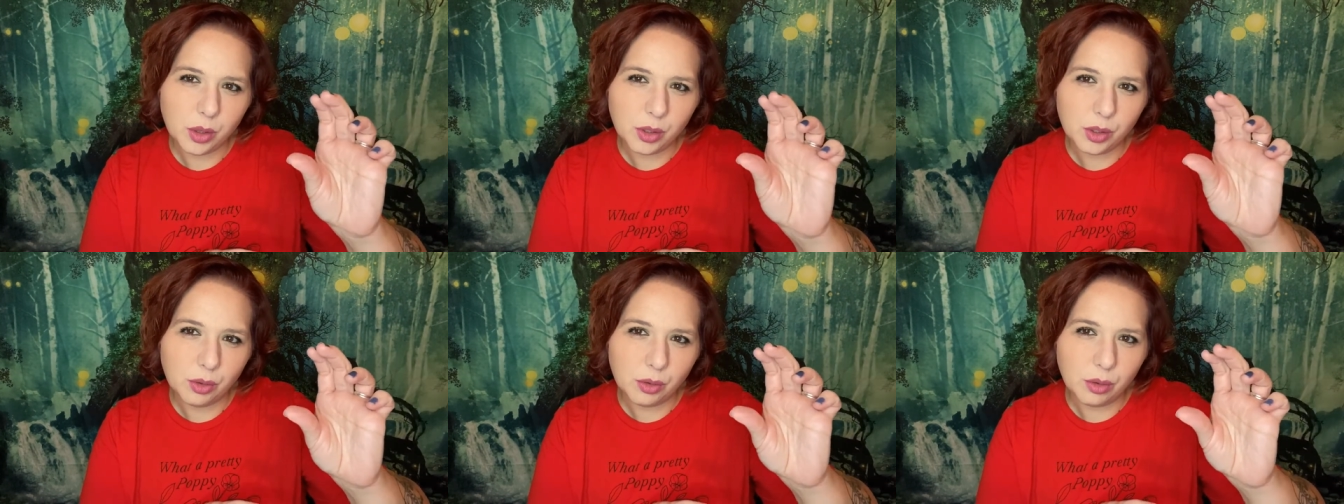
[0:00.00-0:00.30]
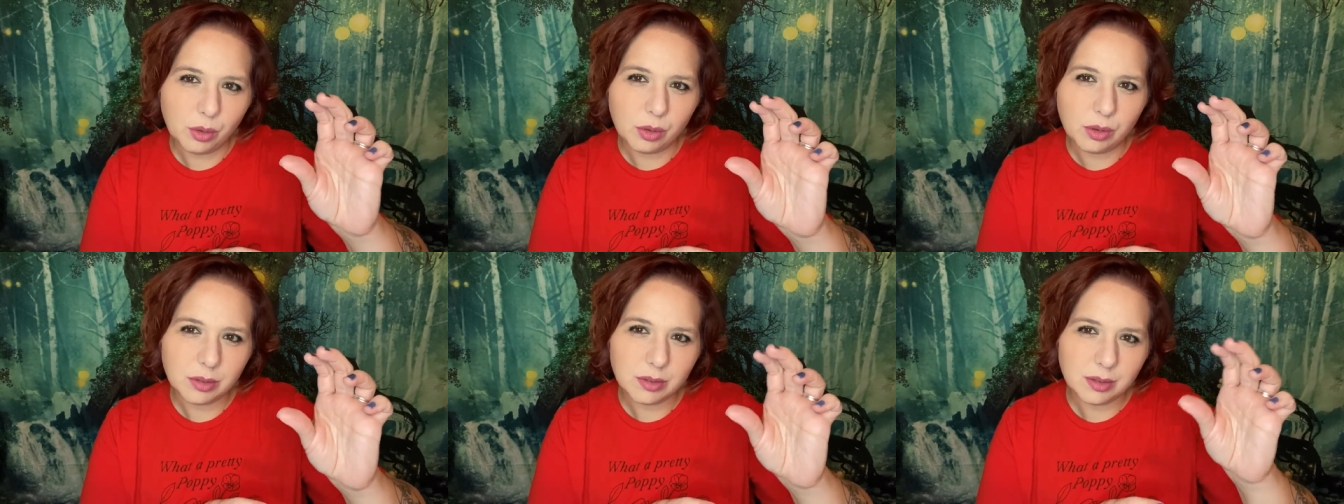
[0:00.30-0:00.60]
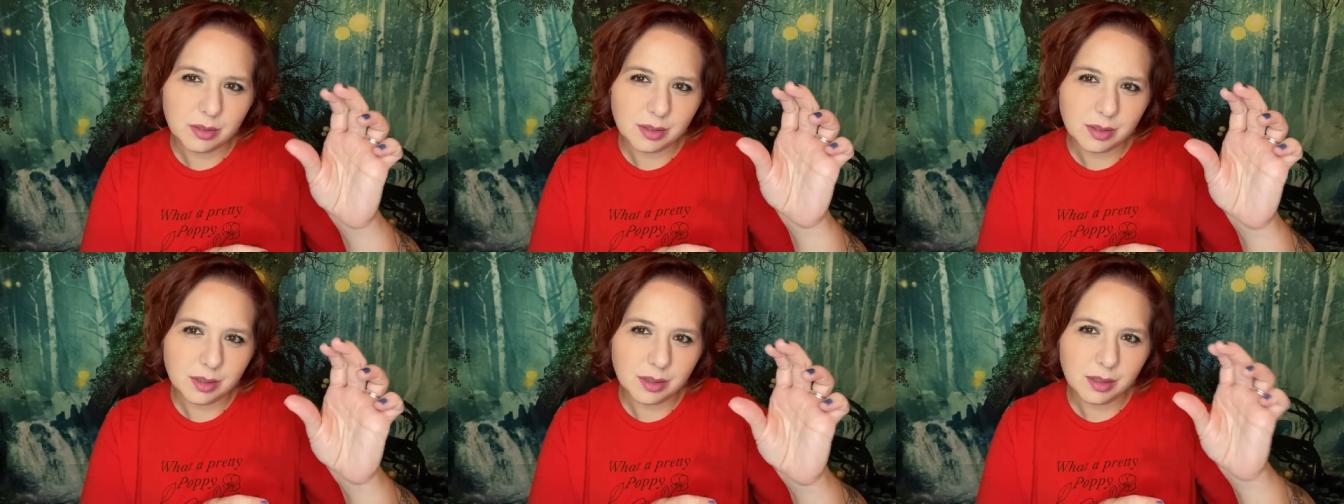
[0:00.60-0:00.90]
little
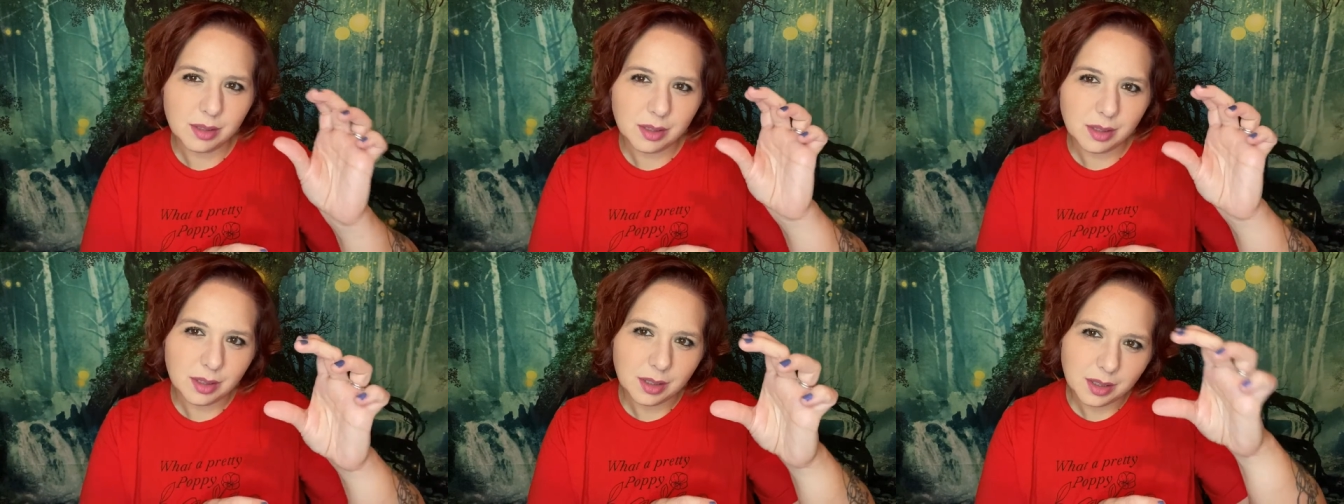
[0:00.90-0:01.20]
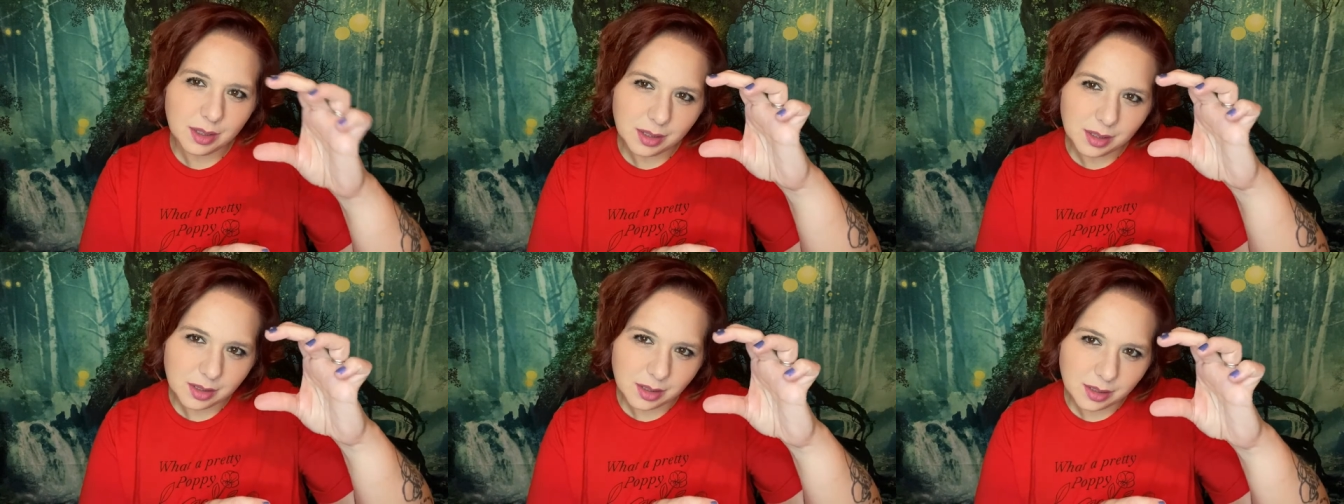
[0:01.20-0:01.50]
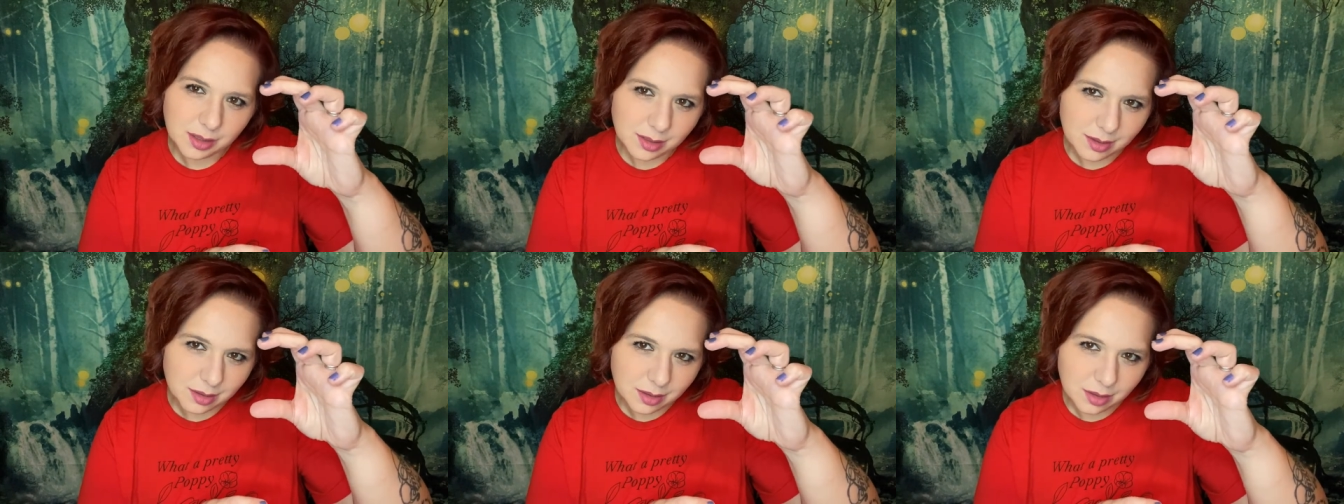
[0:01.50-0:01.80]

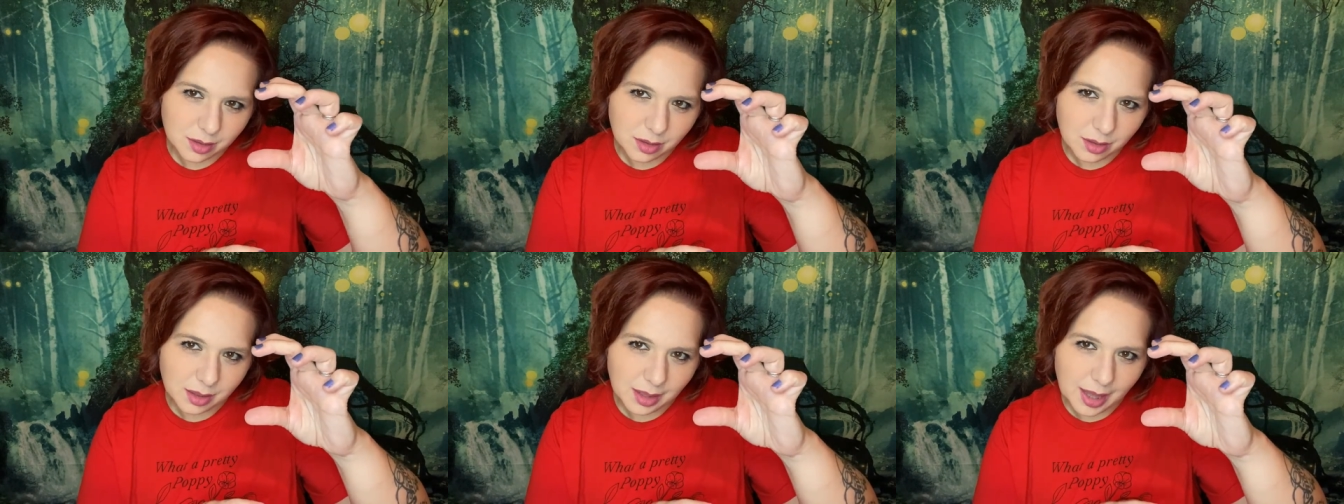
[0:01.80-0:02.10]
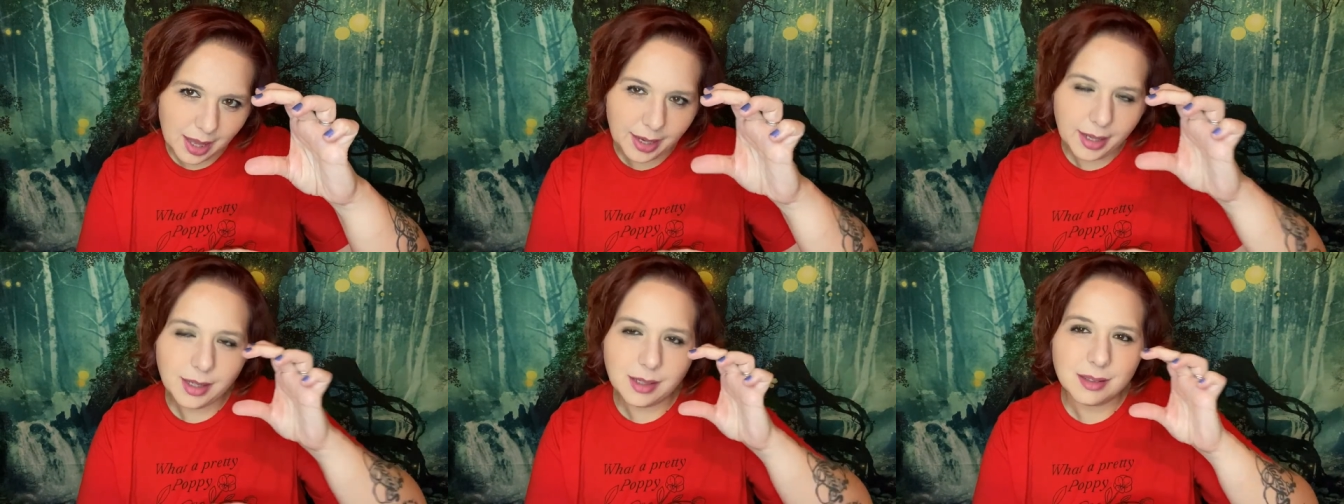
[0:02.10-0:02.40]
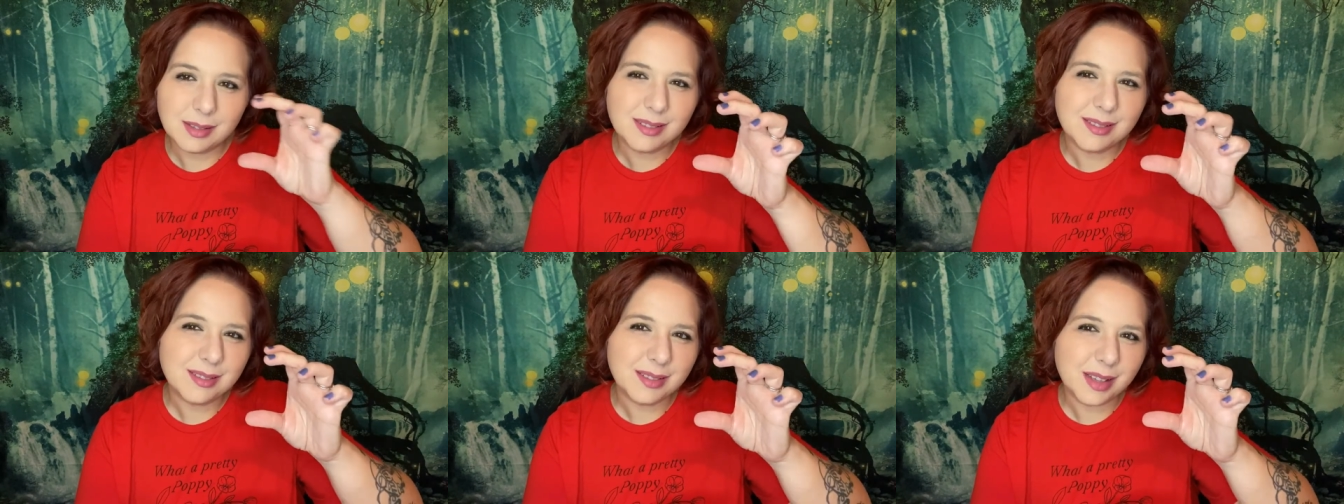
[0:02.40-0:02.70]
light,
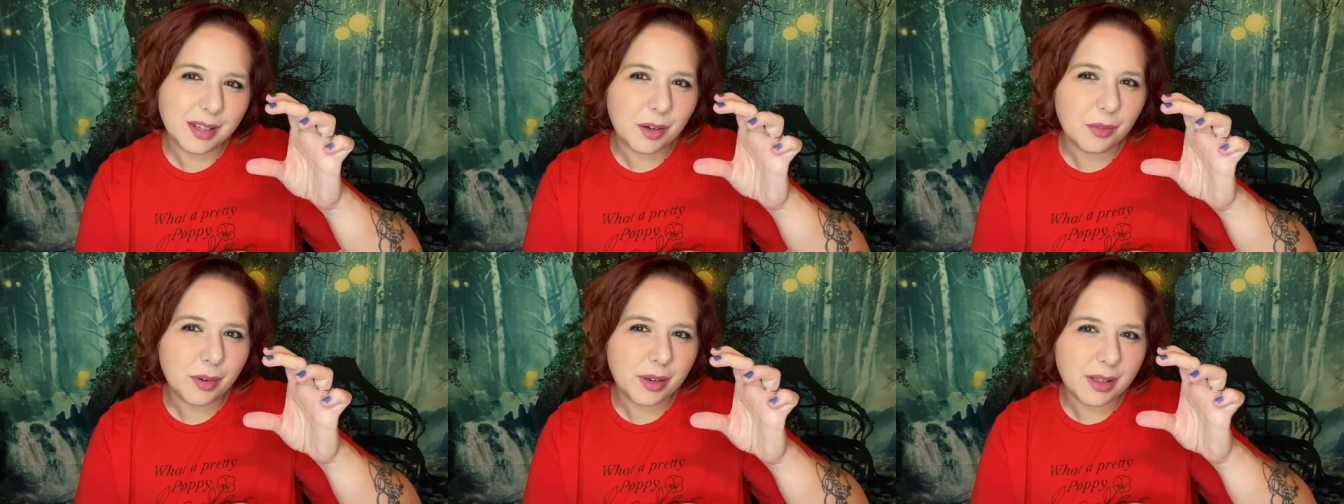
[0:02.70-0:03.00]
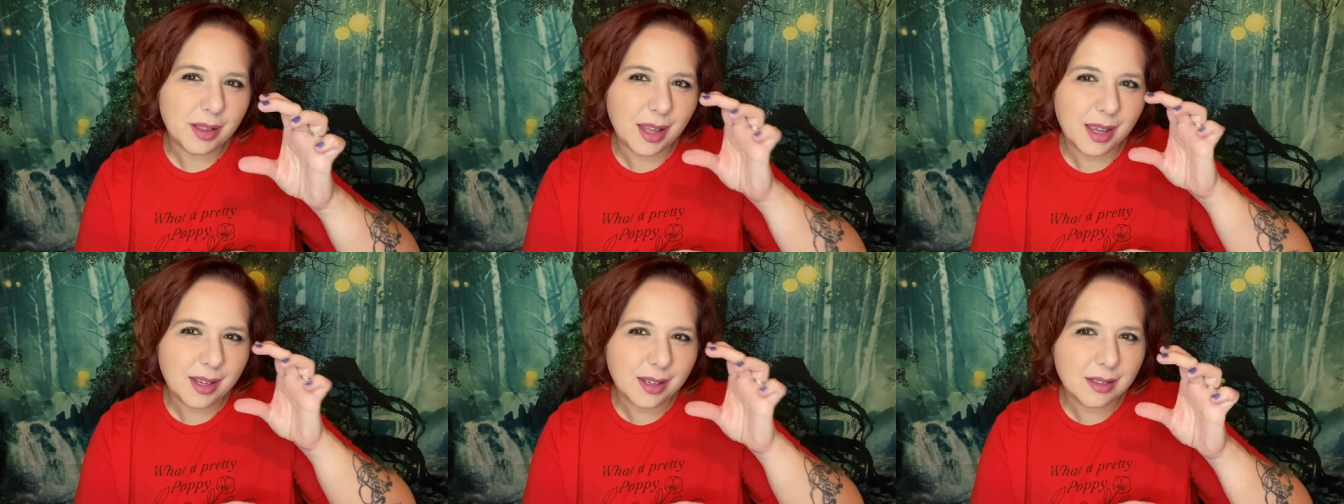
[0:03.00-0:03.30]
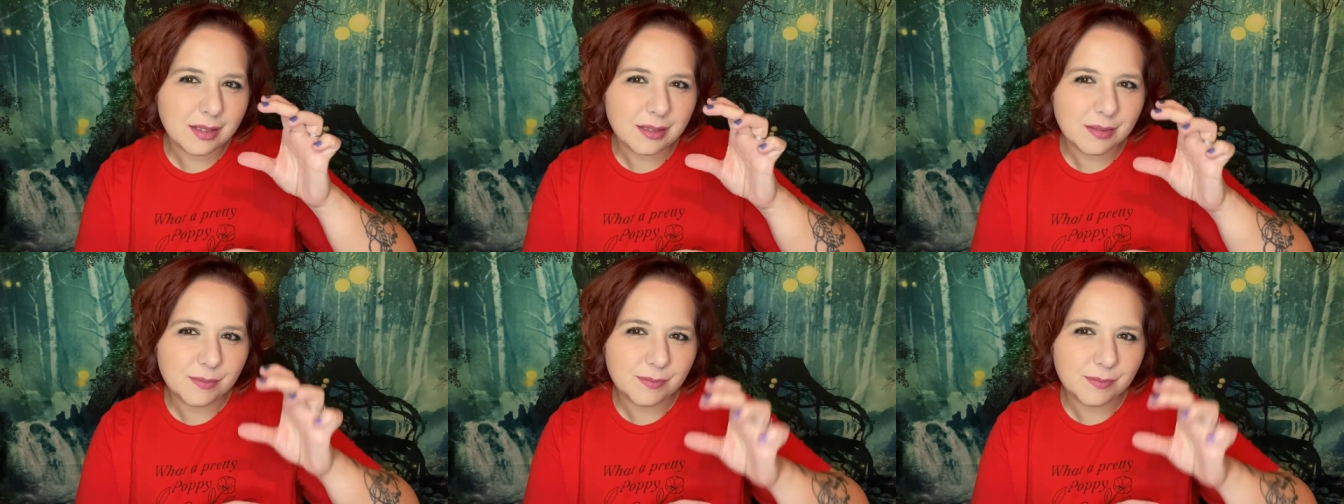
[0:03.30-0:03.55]
like a ring light.